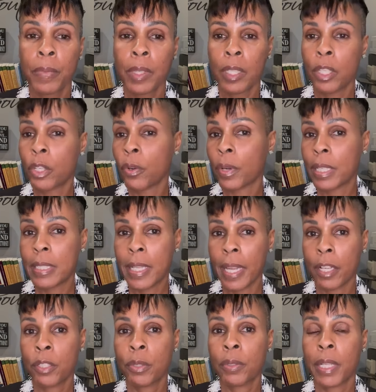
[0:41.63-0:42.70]
you're a day or
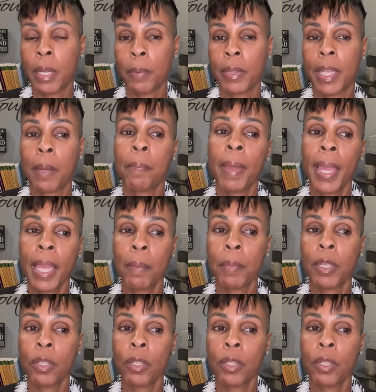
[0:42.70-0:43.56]
two late with that payment,